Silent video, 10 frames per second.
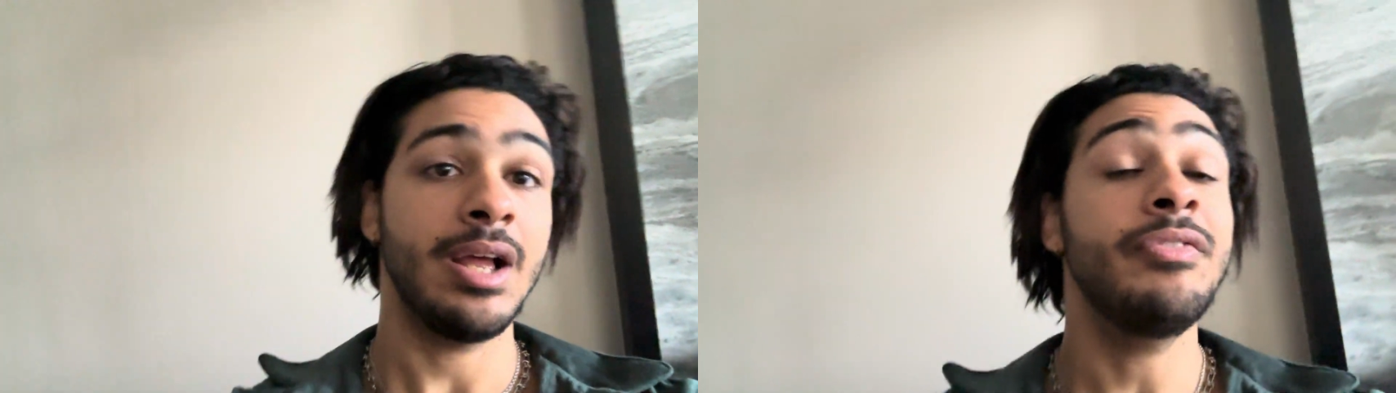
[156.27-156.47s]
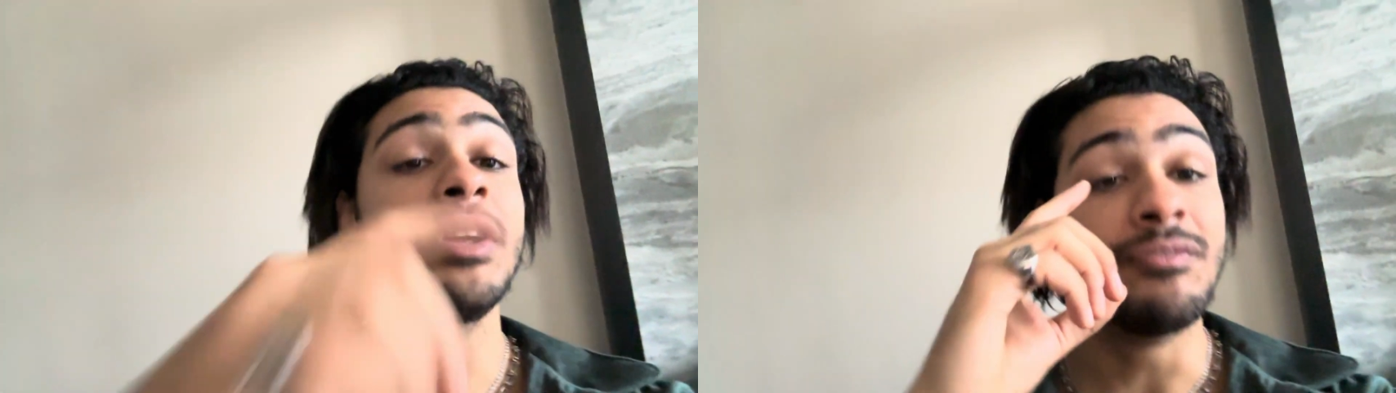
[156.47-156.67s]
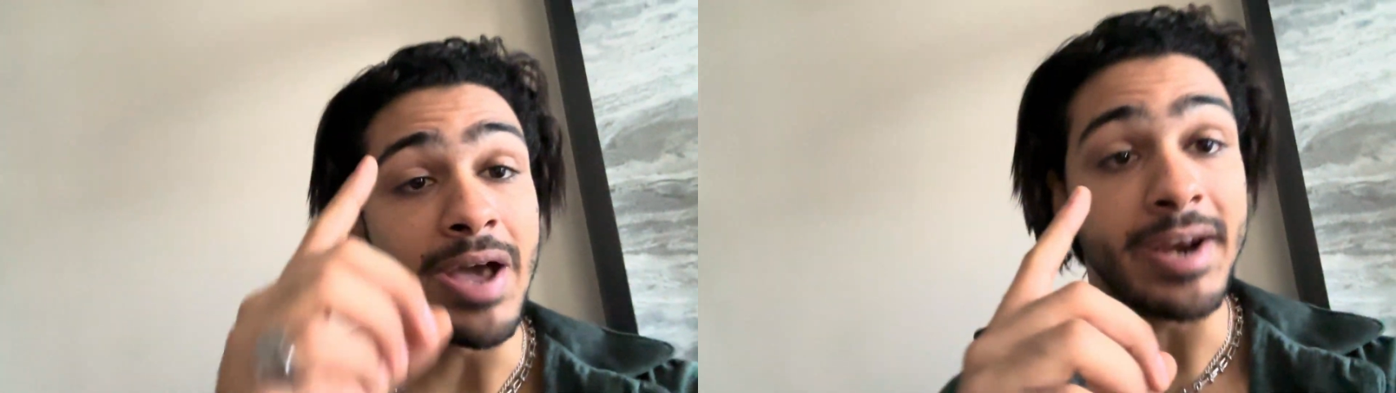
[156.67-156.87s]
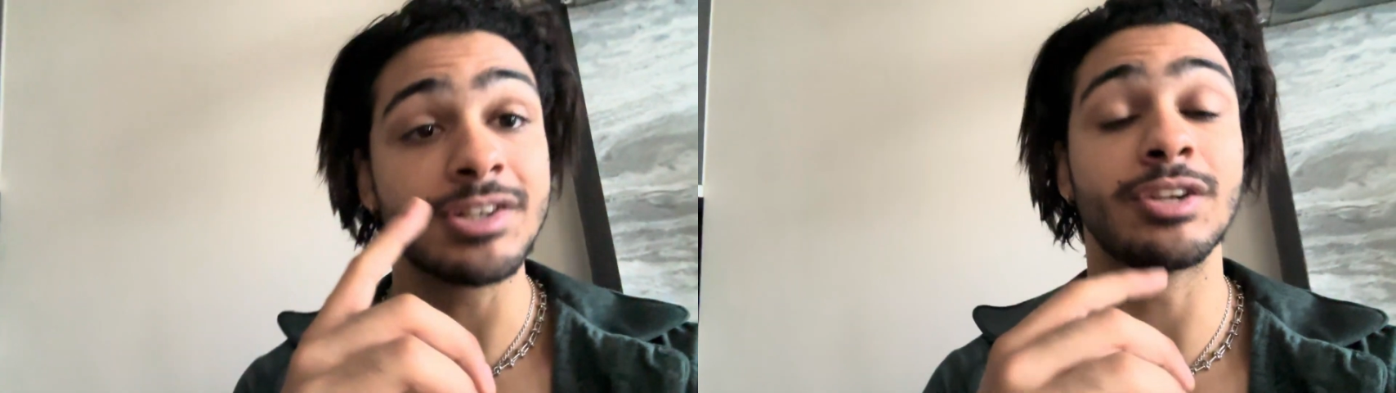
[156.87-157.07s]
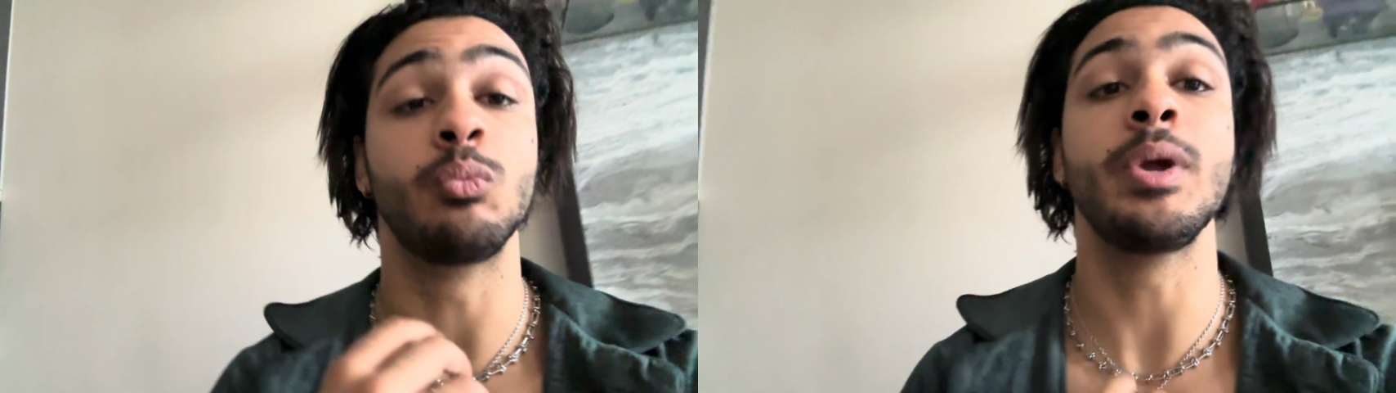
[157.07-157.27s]
The advantage
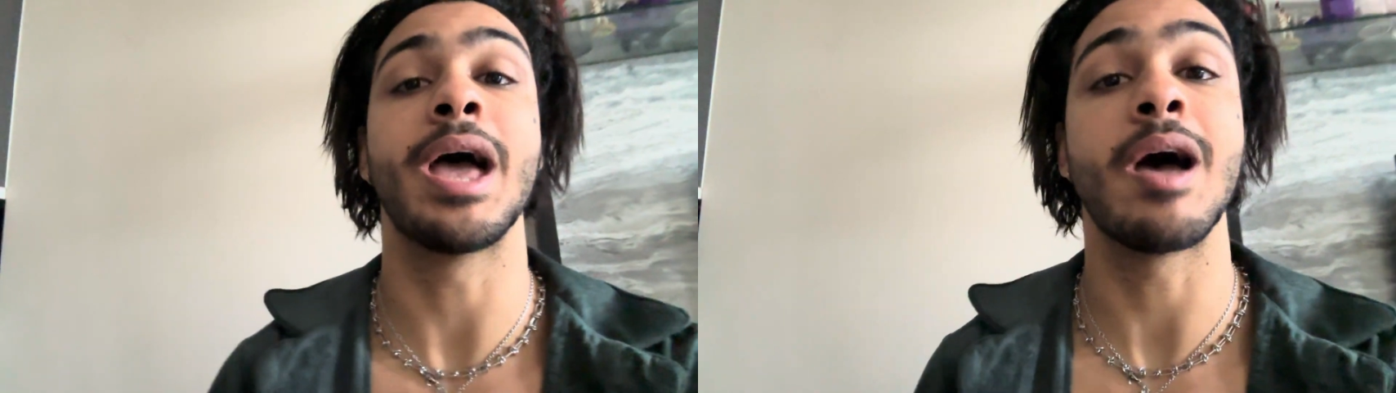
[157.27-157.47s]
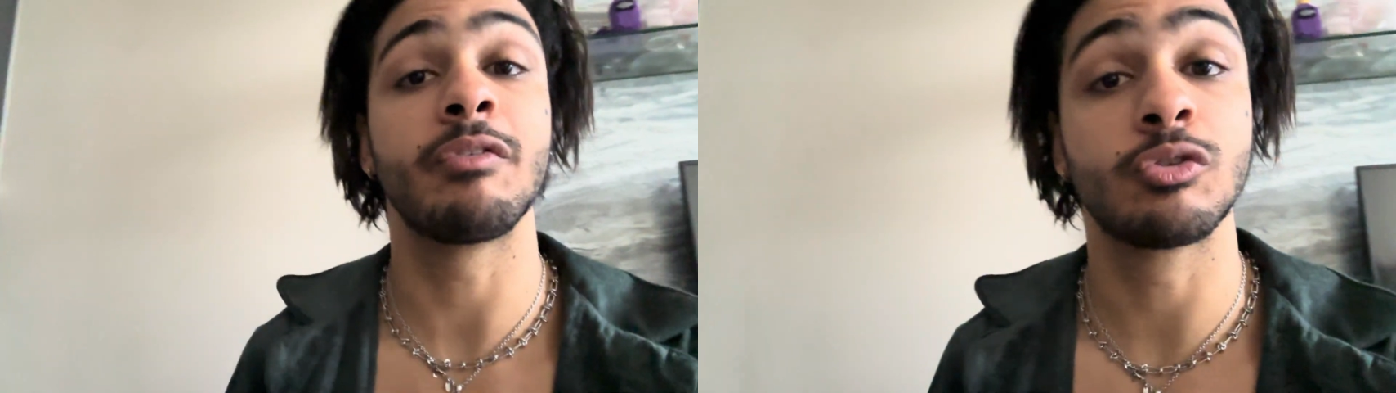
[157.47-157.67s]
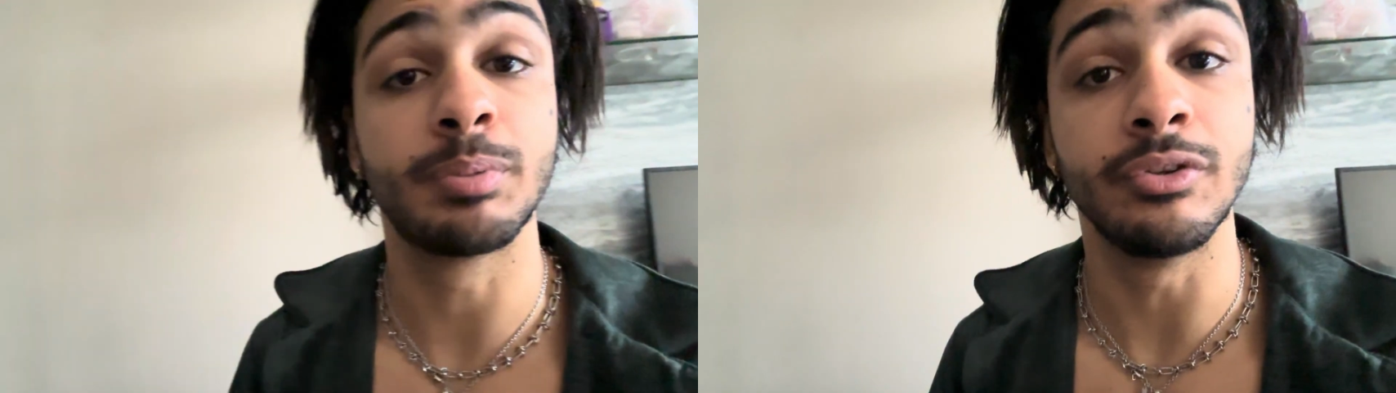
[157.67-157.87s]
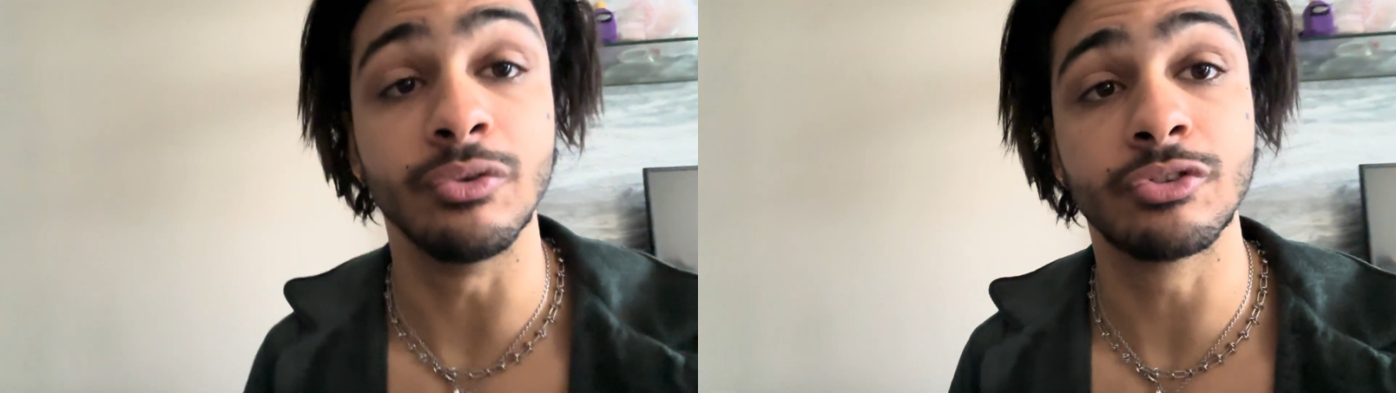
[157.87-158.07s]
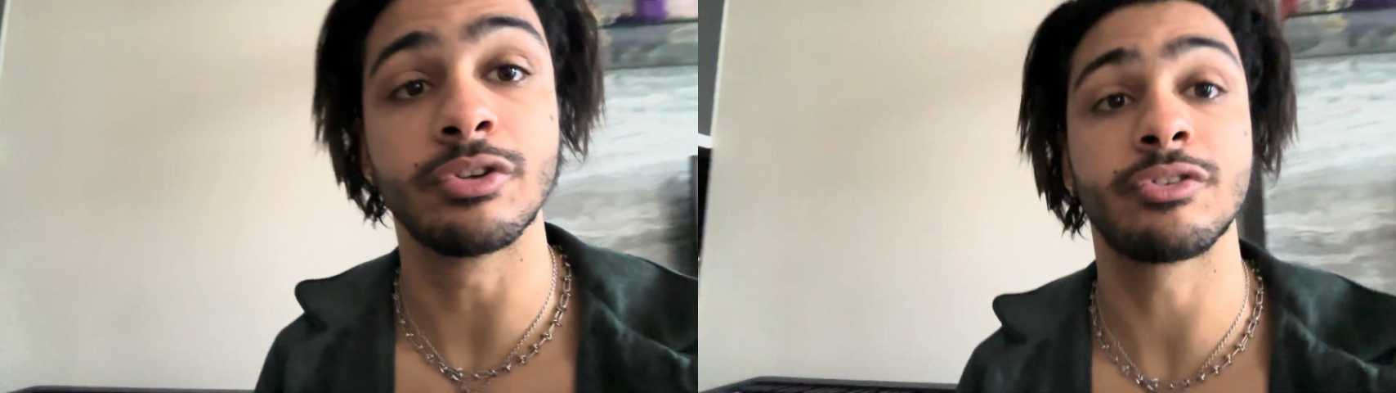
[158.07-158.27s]
that we have as
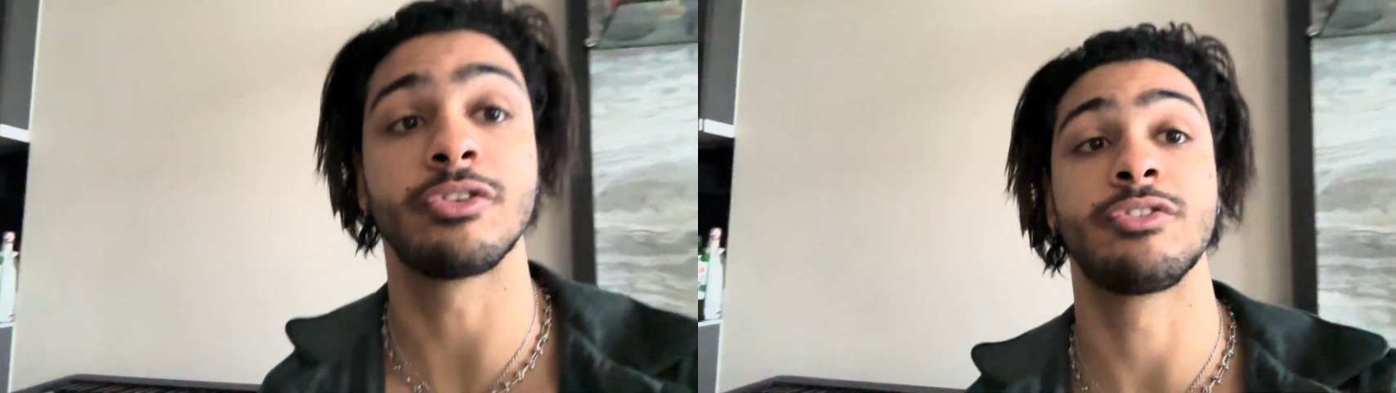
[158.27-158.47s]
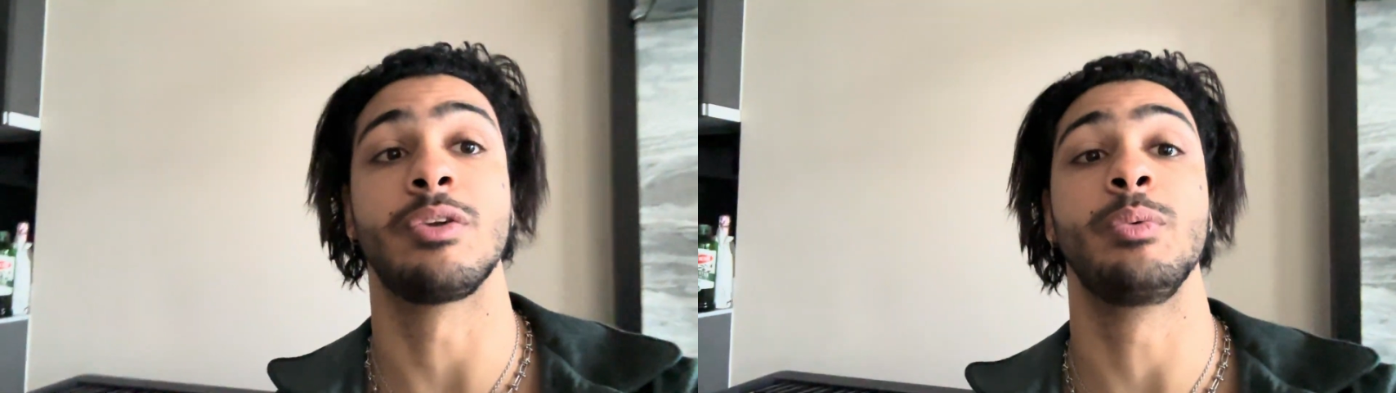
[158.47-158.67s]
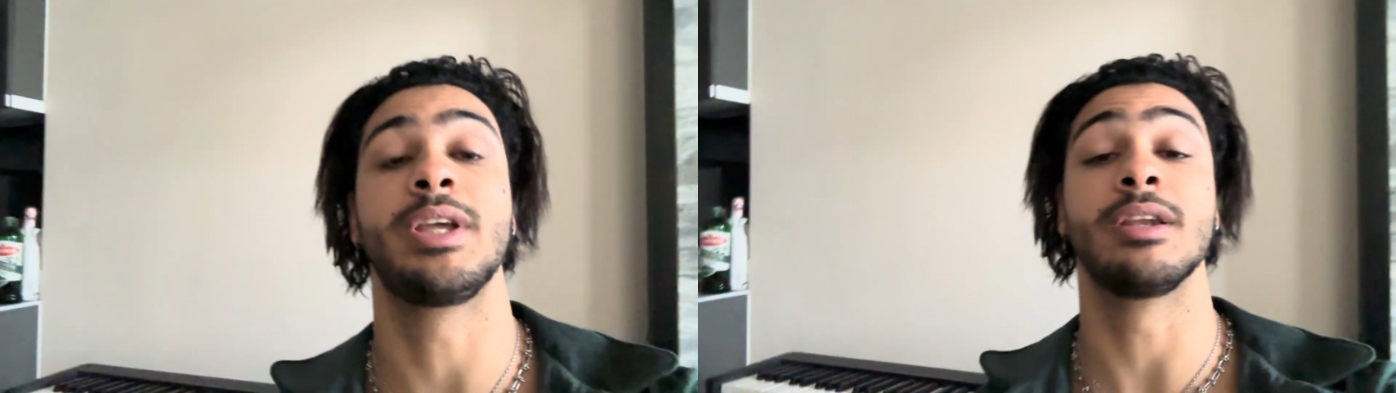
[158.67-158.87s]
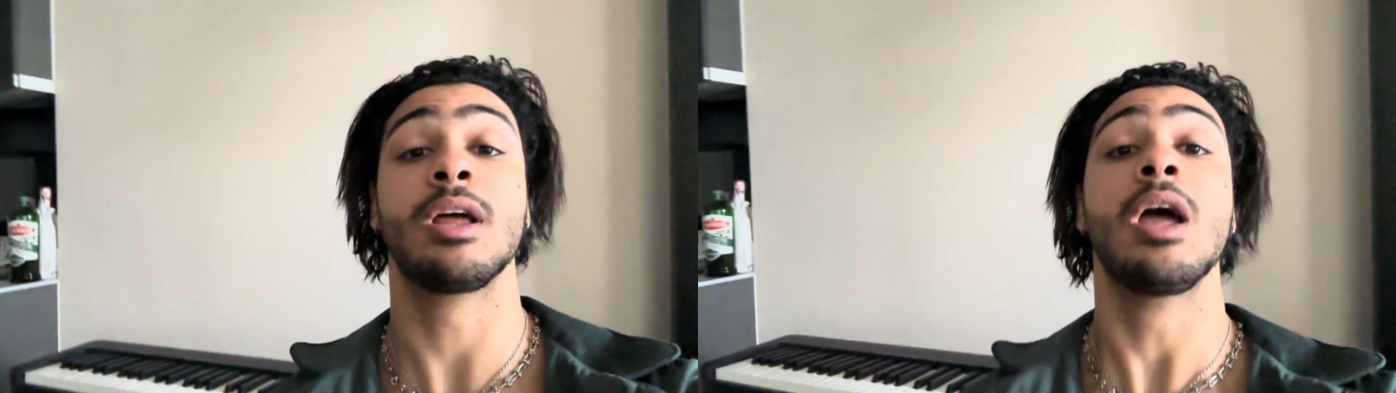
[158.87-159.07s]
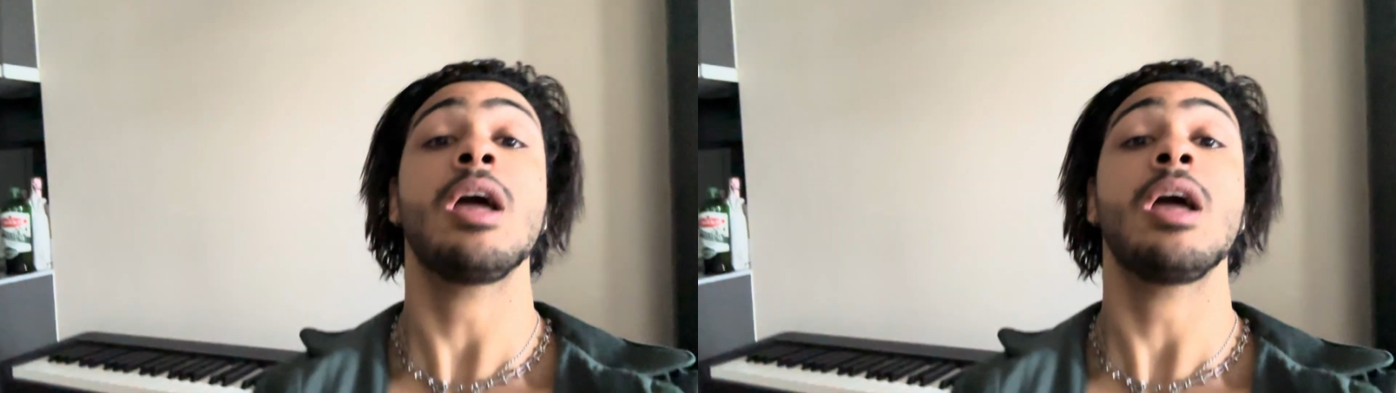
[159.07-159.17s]
producers is that we can